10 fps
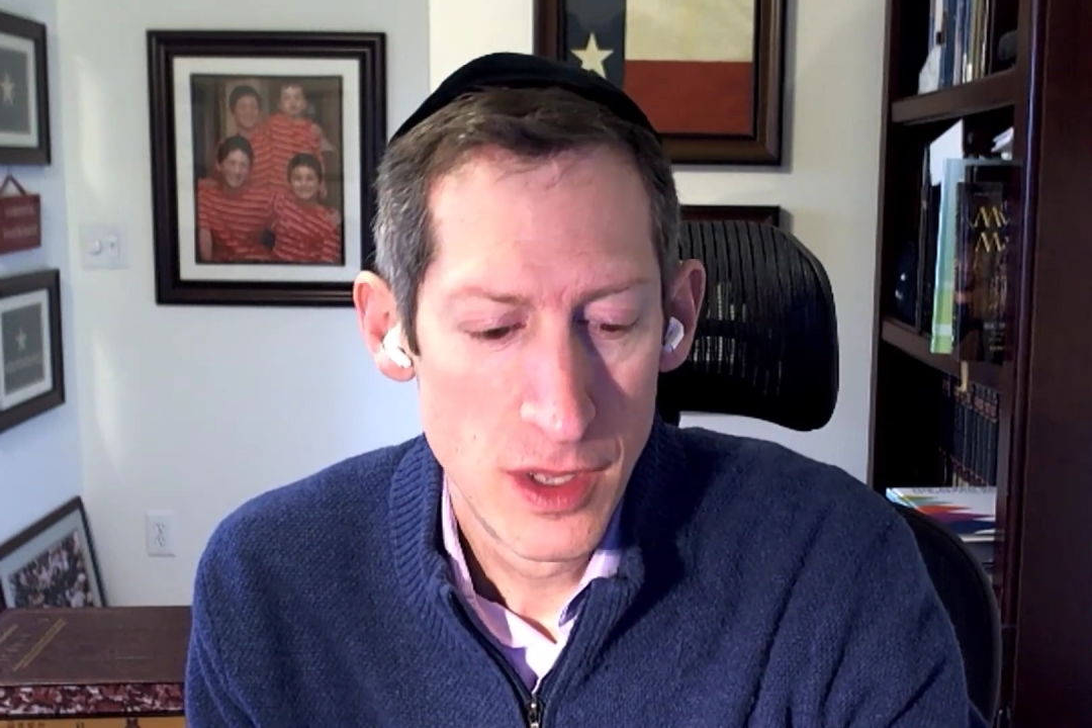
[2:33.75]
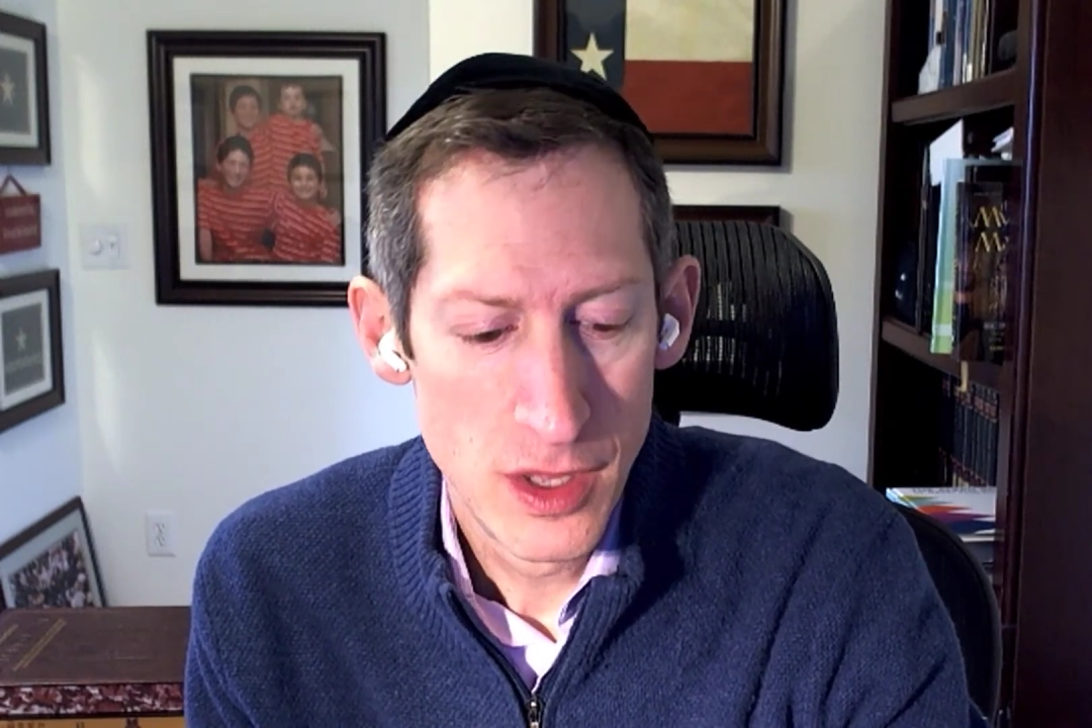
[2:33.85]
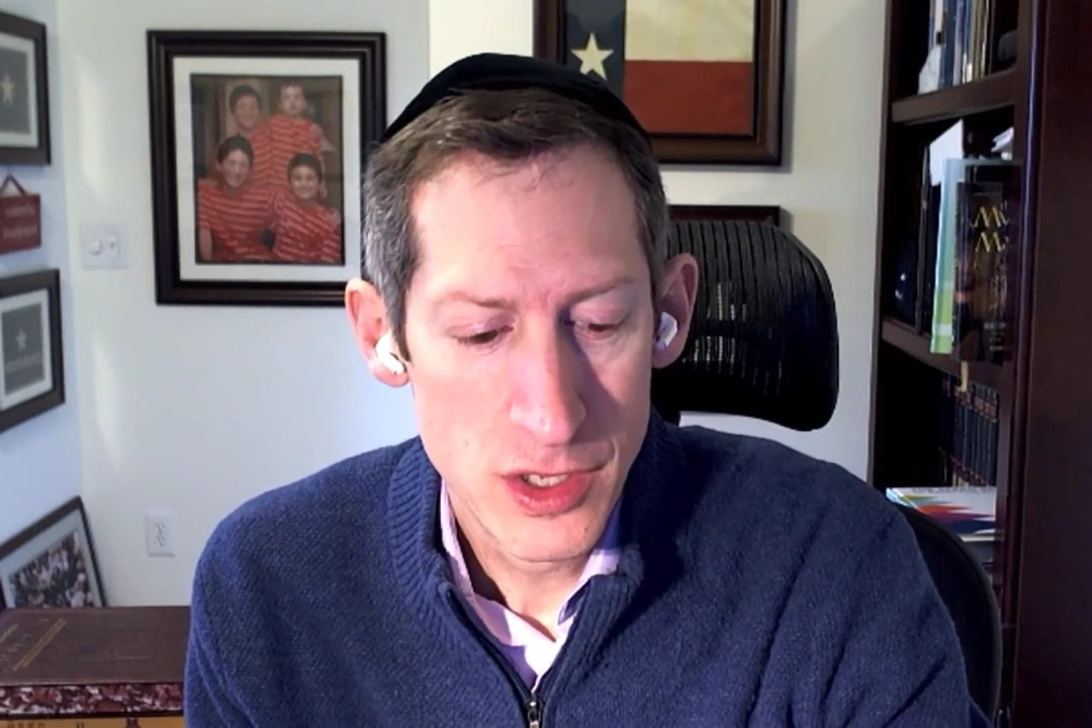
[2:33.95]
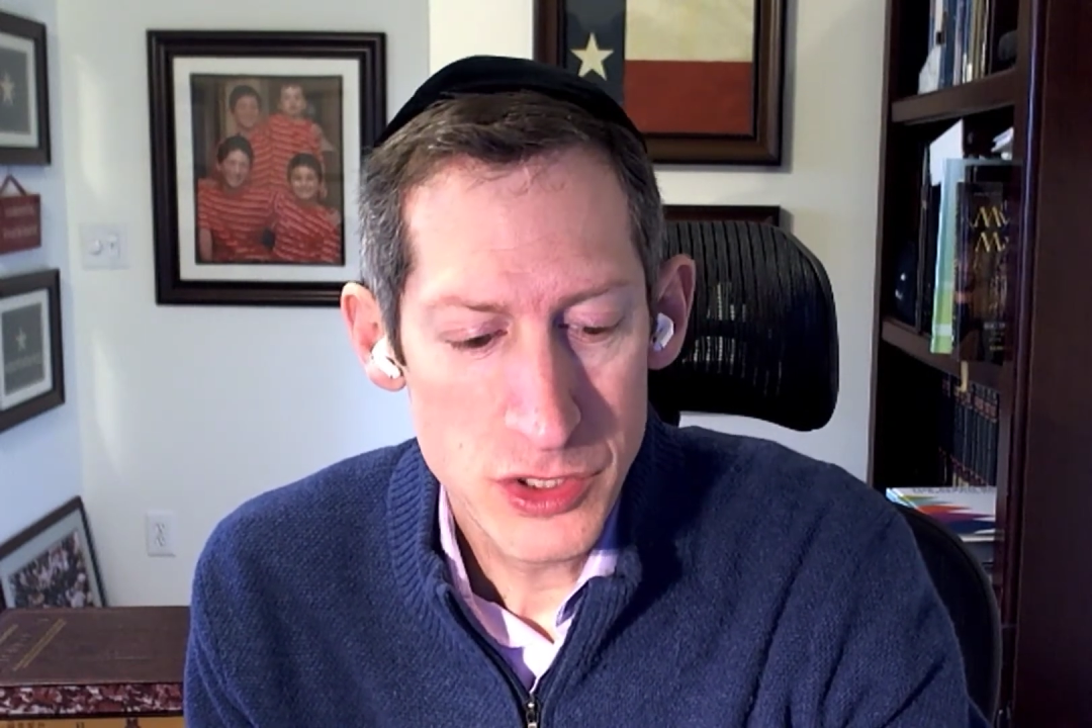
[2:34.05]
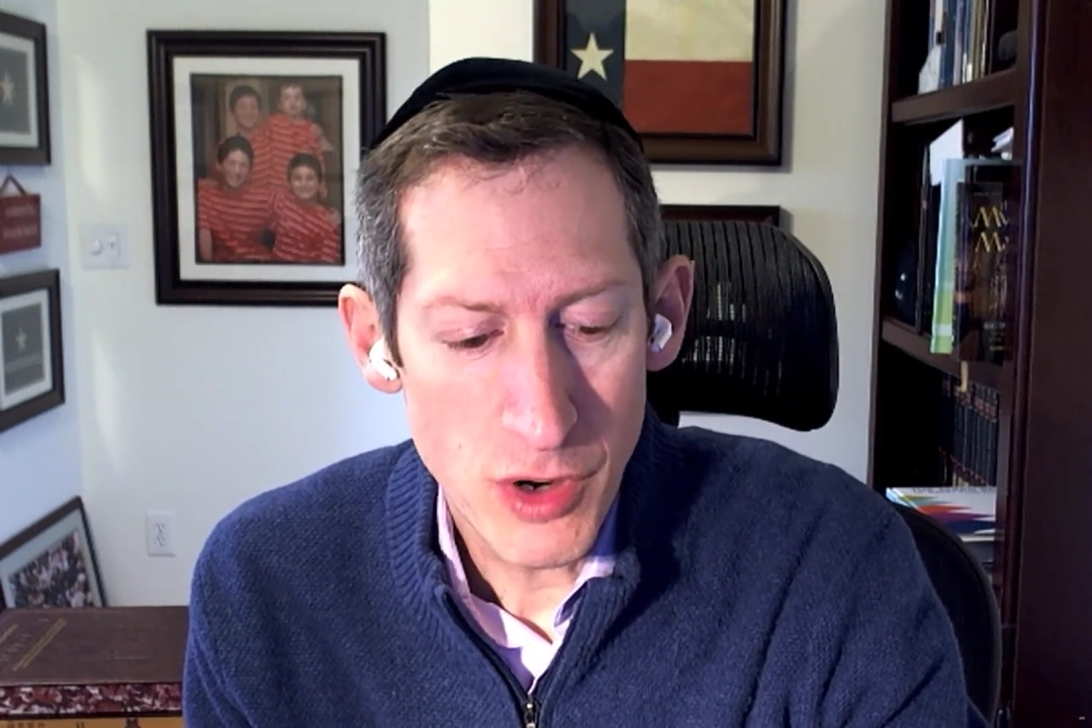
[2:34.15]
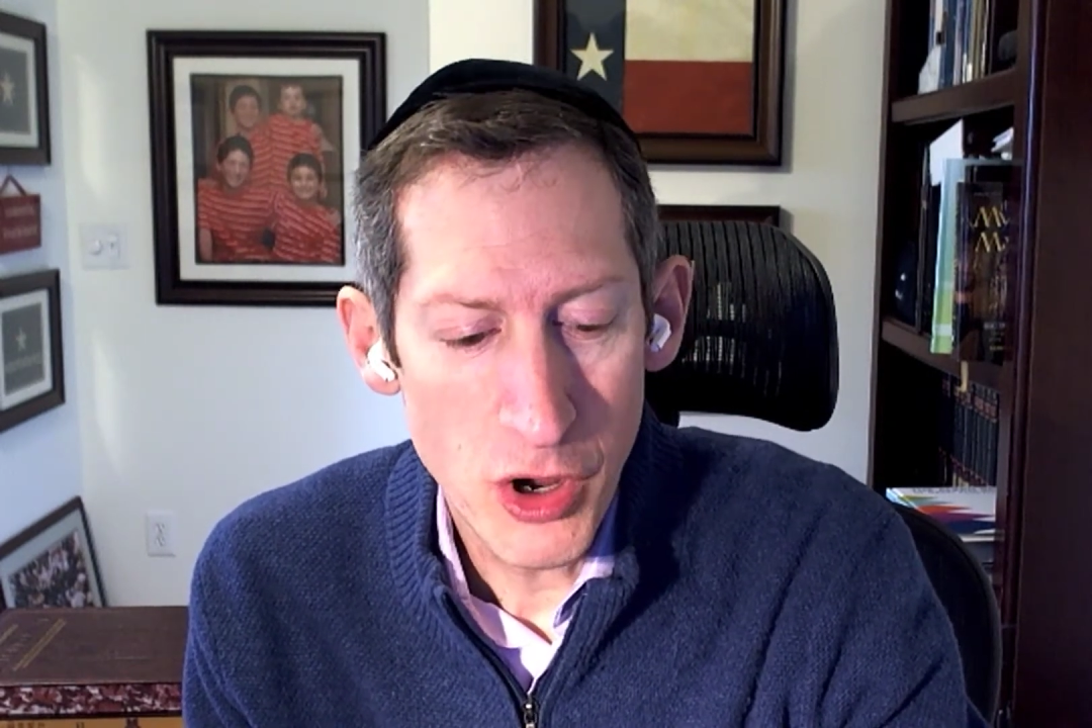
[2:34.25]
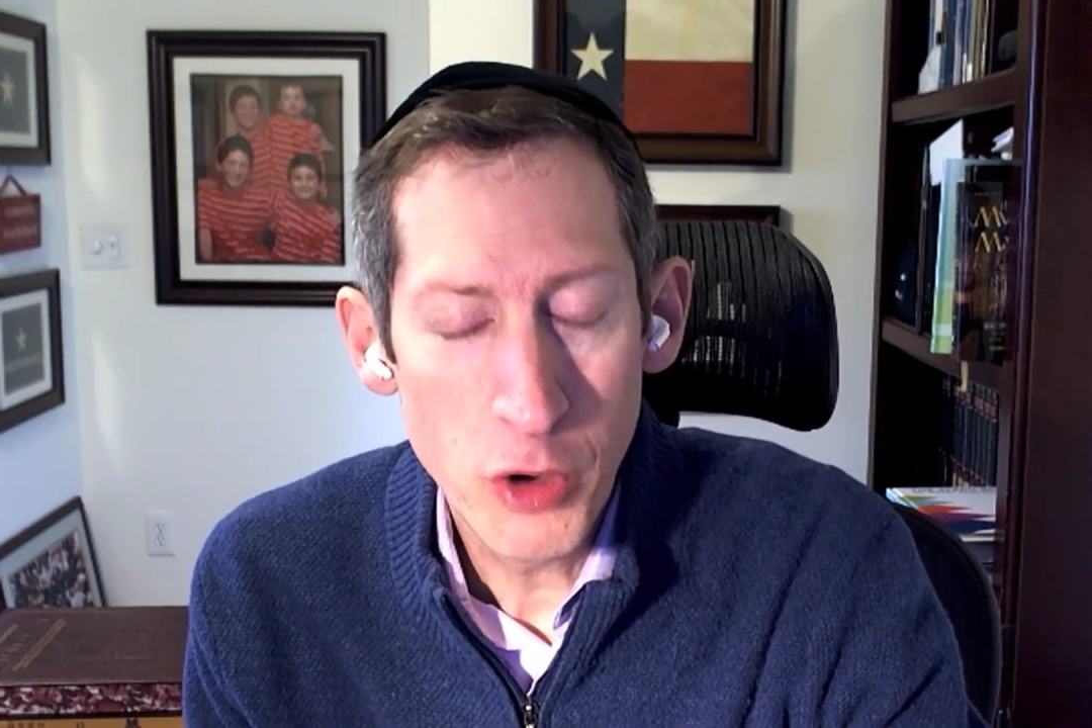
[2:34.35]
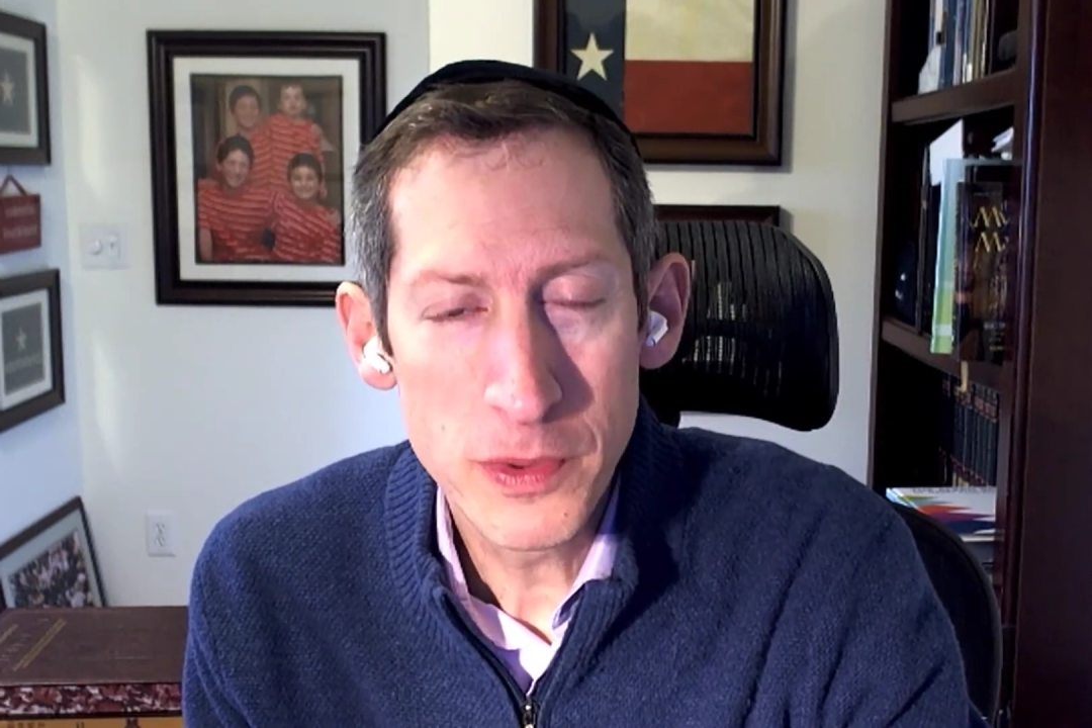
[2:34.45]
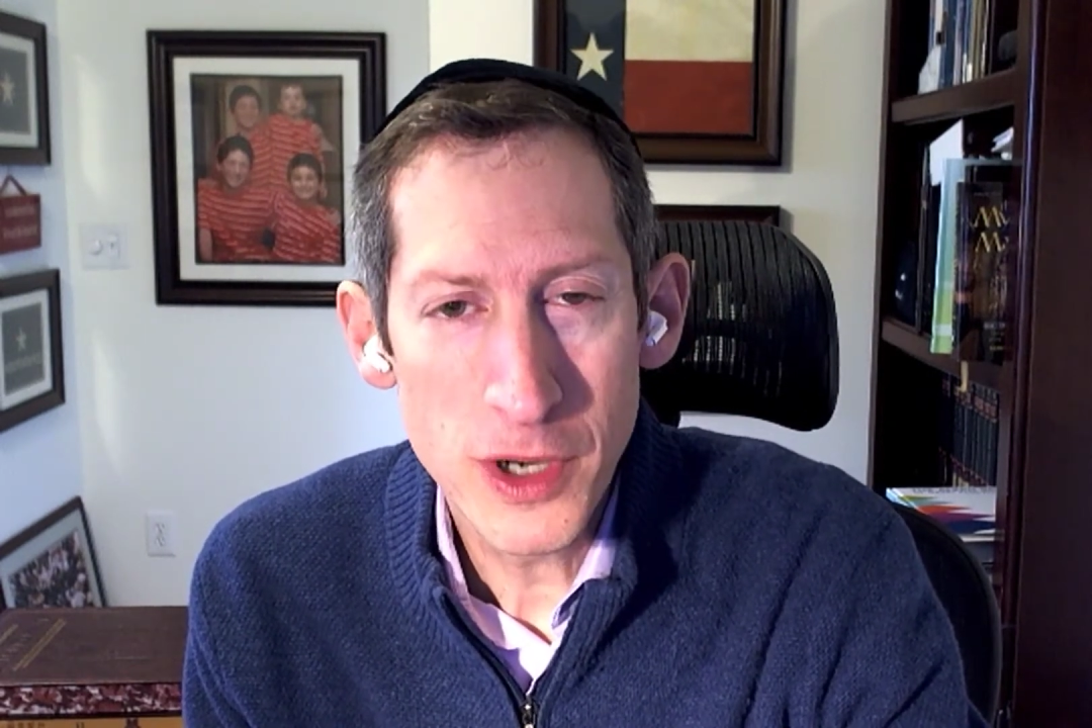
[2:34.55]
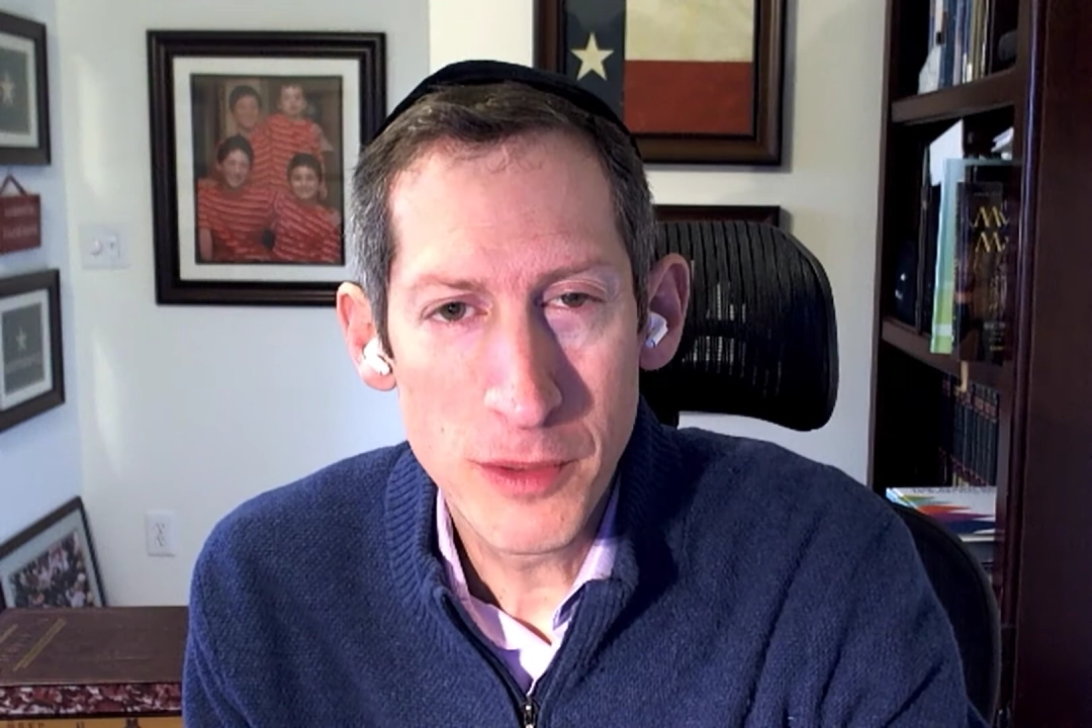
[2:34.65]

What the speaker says: So our hope and our